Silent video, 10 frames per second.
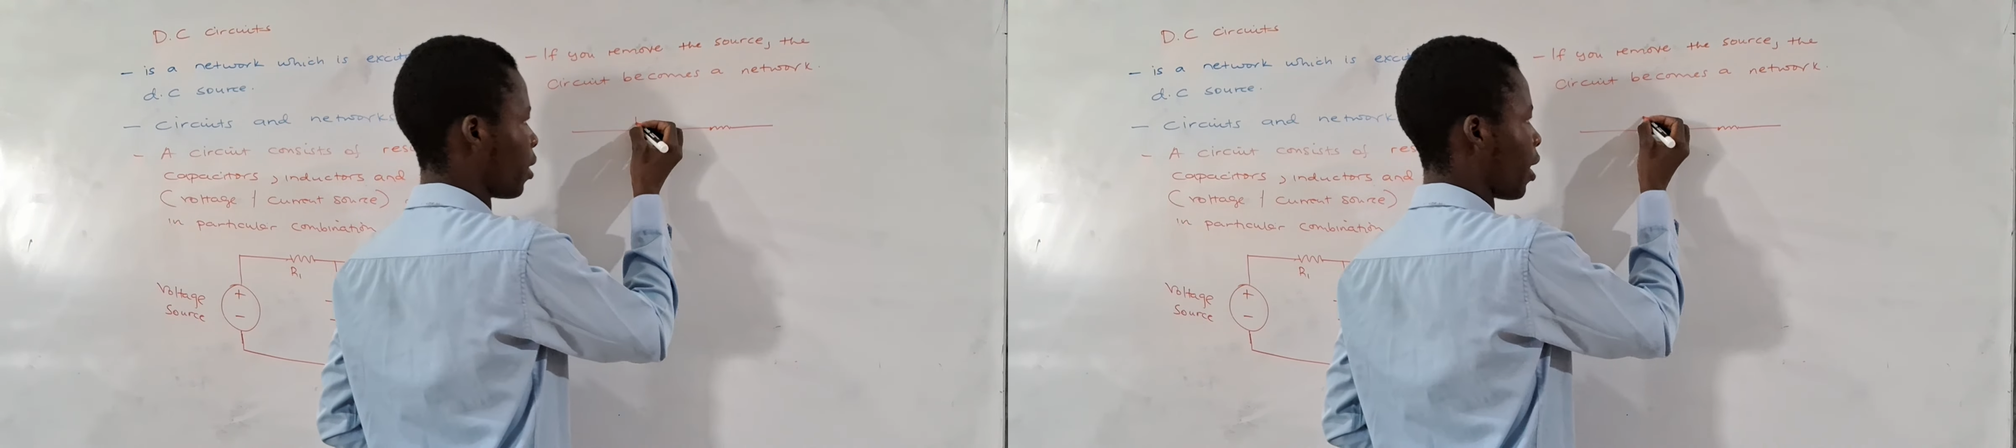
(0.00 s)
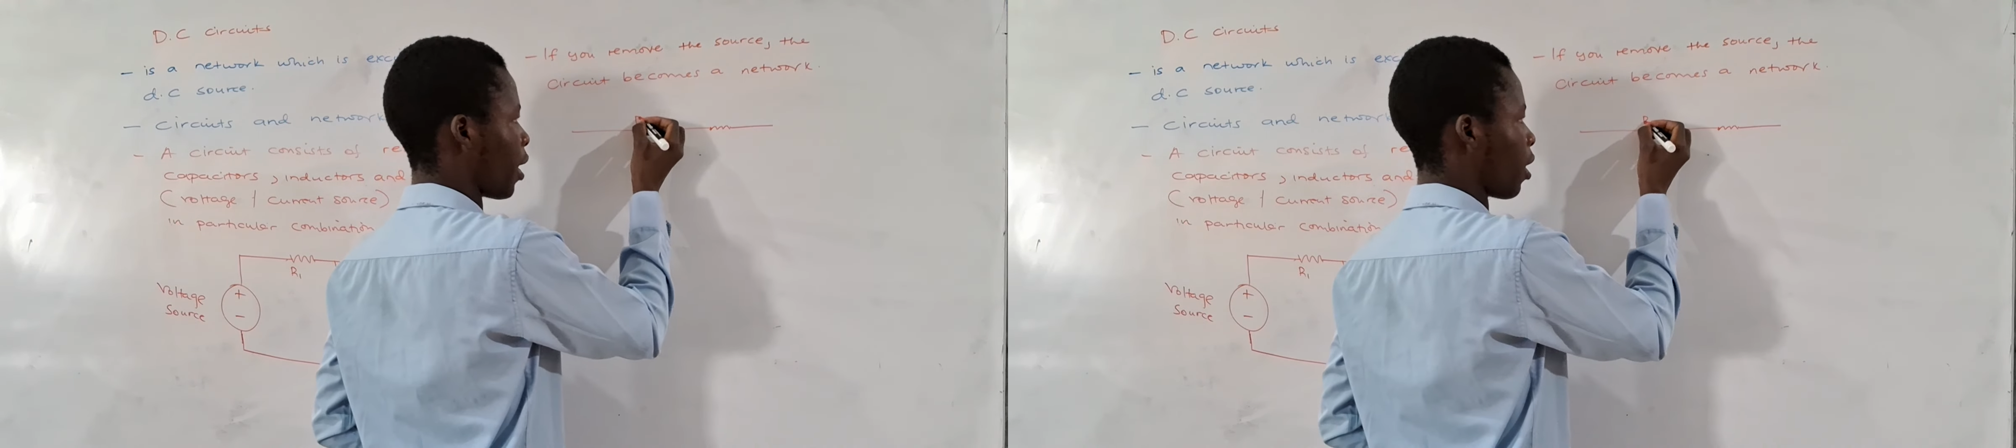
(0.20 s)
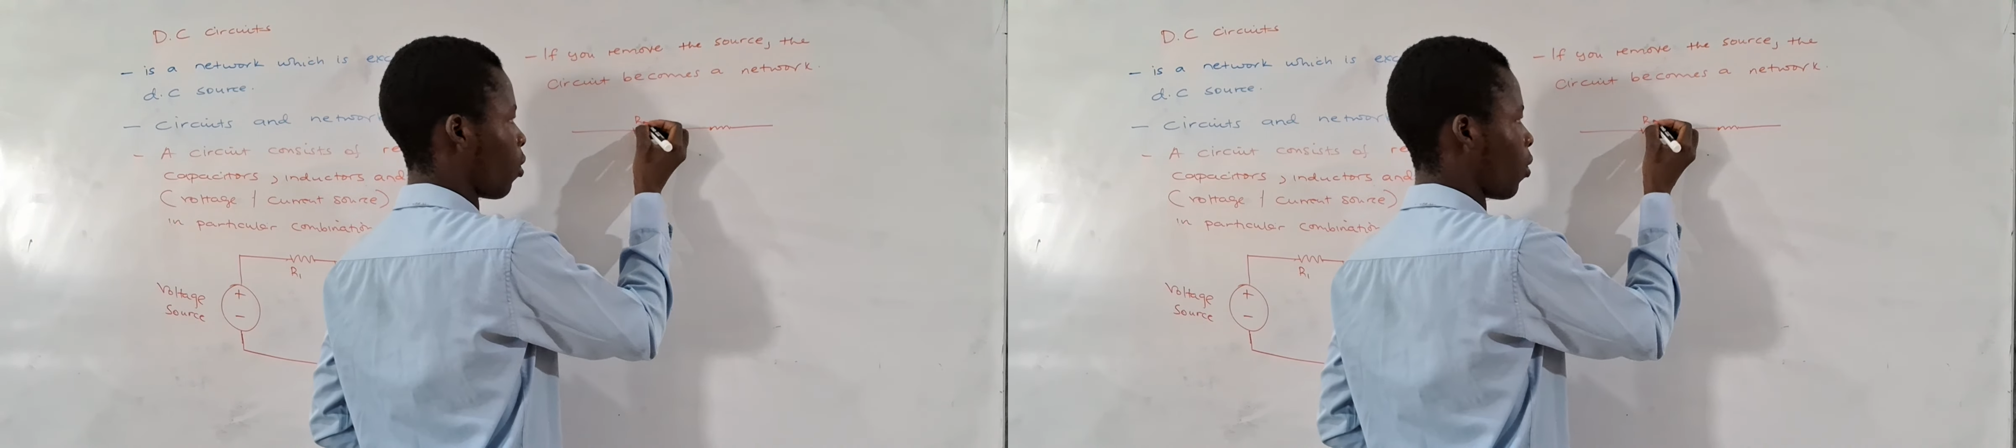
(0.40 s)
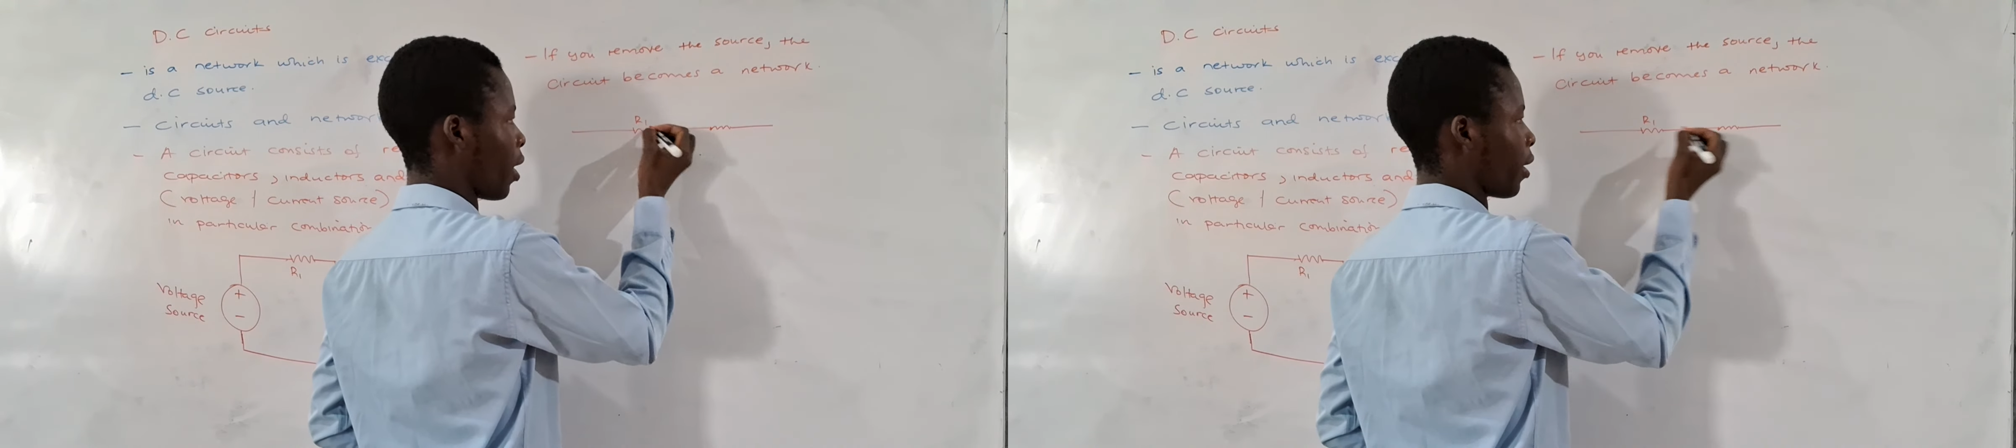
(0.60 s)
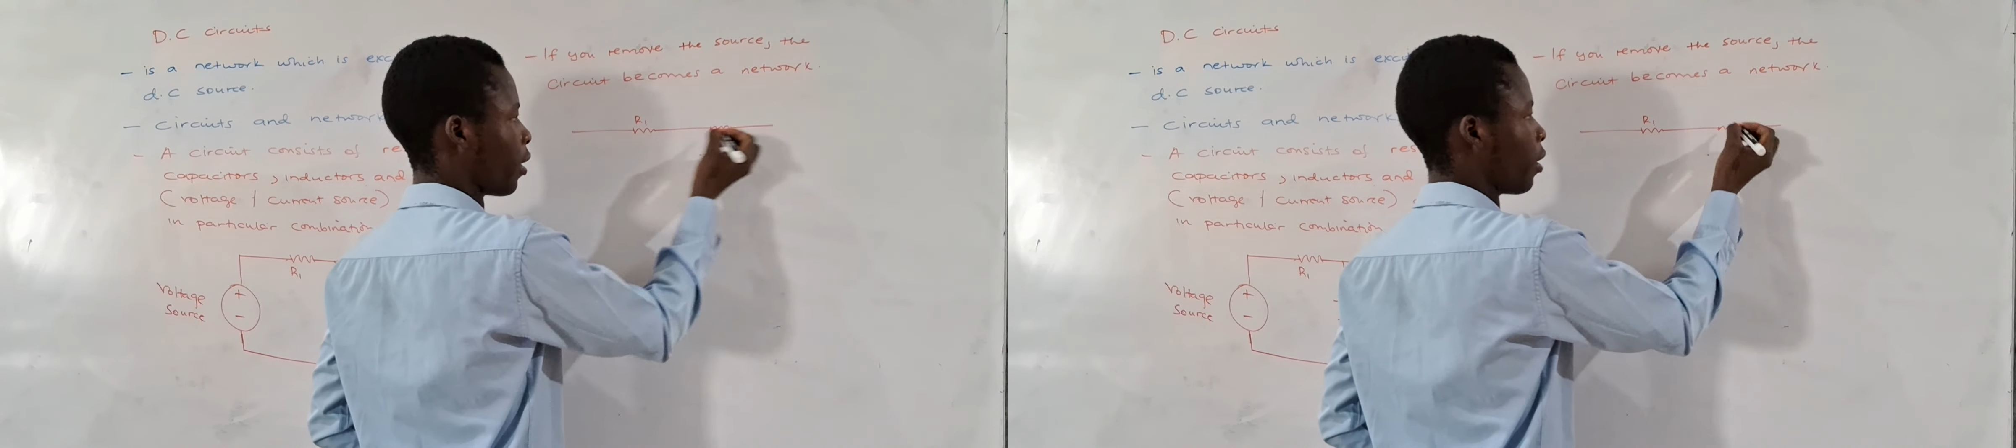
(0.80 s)

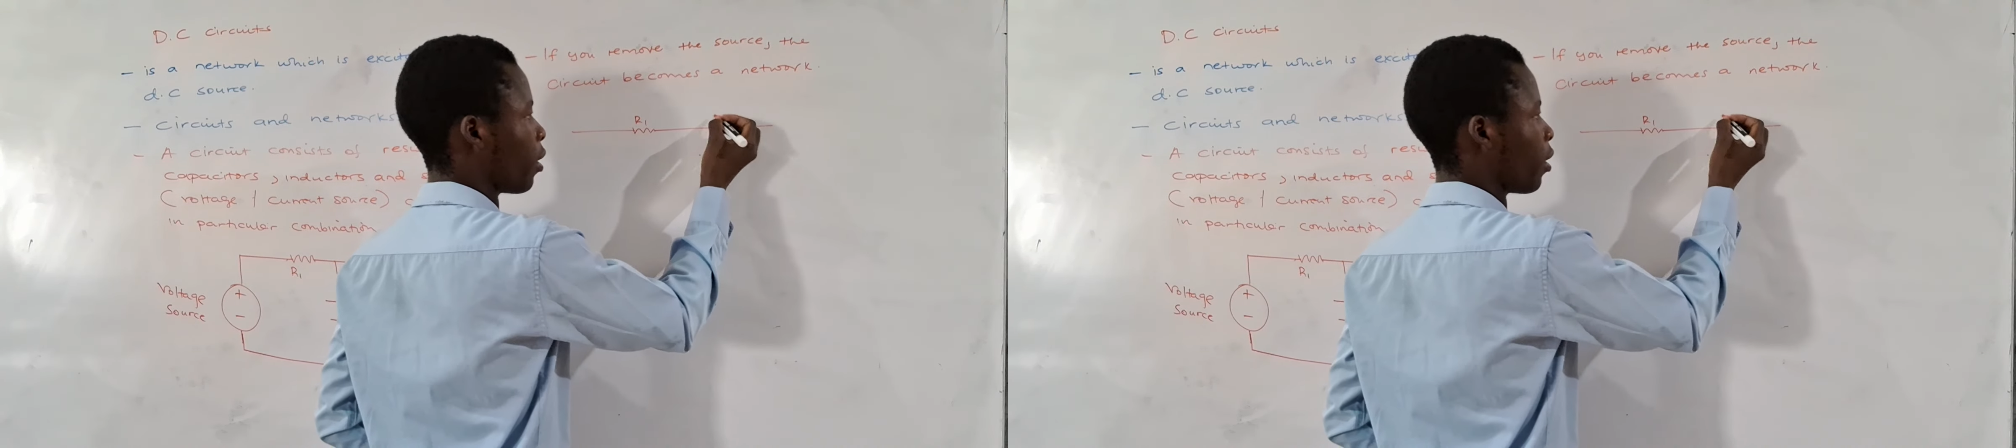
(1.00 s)
R1,